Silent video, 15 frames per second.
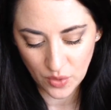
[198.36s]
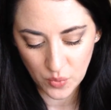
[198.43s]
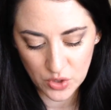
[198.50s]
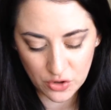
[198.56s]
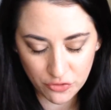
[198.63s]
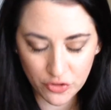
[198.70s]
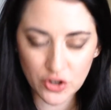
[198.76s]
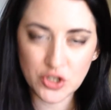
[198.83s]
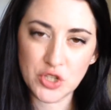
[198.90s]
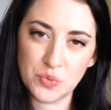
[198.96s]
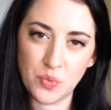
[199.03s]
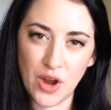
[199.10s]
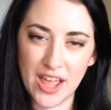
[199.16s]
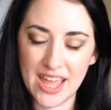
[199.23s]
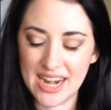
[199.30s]
When you first
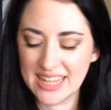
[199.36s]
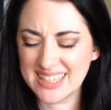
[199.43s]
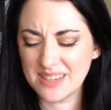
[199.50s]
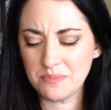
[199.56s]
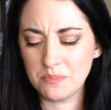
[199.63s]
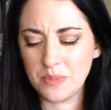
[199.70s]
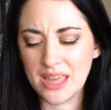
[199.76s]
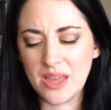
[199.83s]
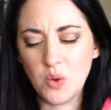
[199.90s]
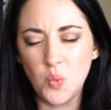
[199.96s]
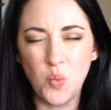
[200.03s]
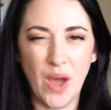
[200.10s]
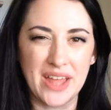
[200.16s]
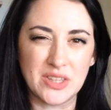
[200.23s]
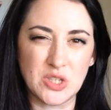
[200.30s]
spray it, and it's a big
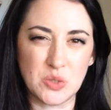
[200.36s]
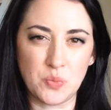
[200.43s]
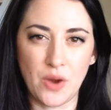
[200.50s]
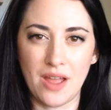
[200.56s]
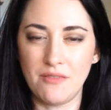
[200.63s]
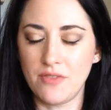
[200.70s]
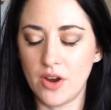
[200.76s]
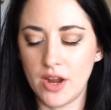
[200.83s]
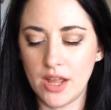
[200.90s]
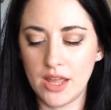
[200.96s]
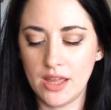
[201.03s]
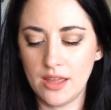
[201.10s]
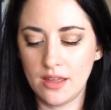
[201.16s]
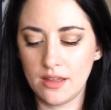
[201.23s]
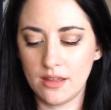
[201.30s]
wet spray, I'm
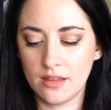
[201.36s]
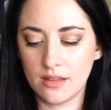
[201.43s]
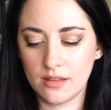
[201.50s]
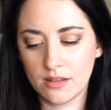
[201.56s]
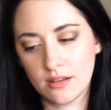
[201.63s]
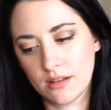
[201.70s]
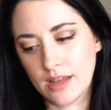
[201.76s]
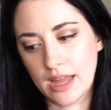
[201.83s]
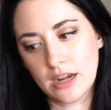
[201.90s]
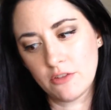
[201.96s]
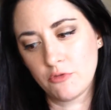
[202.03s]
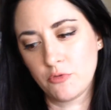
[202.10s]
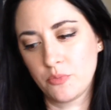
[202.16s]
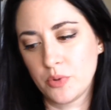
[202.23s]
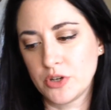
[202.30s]
very kind
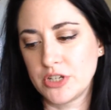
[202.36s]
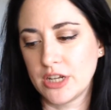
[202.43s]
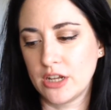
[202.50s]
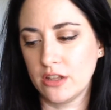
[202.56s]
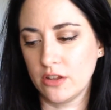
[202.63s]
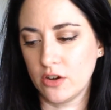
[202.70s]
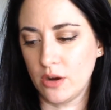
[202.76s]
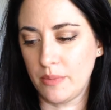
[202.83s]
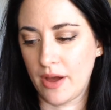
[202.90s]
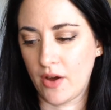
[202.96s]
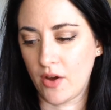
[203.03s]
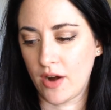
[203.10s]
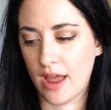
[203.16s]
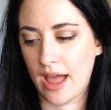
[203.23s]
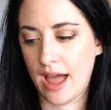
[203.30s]
of particular
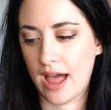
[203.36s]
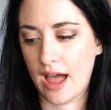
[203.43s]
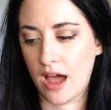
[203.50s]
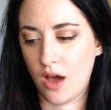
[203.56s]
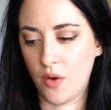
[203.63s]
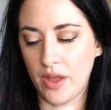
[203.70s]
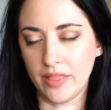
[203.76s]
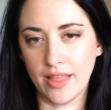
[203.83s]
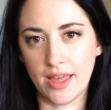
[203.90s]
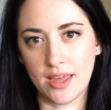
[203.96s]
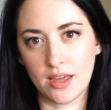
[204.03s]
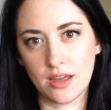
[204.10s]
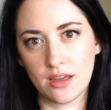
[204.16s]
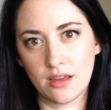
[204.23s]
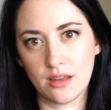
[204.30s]
about how I
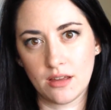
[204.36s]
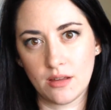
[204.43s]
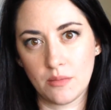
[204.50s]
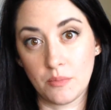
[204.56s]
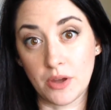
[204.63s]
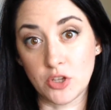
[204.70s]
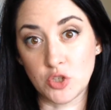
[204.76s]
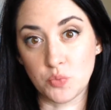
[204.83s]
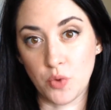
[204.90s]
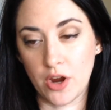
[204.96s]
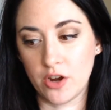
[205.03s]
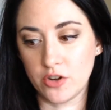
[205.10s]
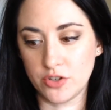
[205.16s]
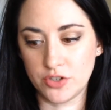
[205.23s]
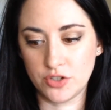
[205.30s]
like my
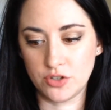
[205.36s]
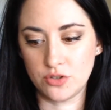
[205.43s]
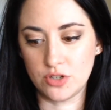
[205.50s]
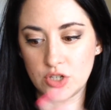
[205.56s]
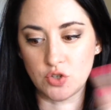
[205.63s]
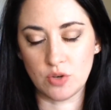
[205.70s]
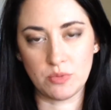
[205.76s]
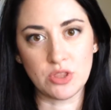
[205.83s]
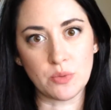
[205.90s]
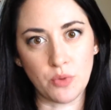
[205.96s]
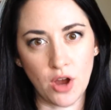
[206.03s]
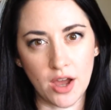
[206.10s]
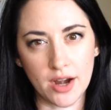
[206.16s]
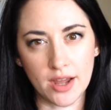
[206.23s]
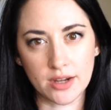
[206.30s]
sprayers to distribute the
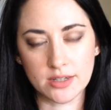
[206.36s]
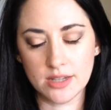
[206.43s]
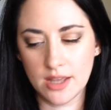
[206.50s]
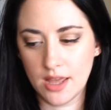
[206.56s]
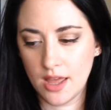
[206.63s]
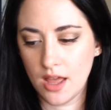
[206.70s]
product.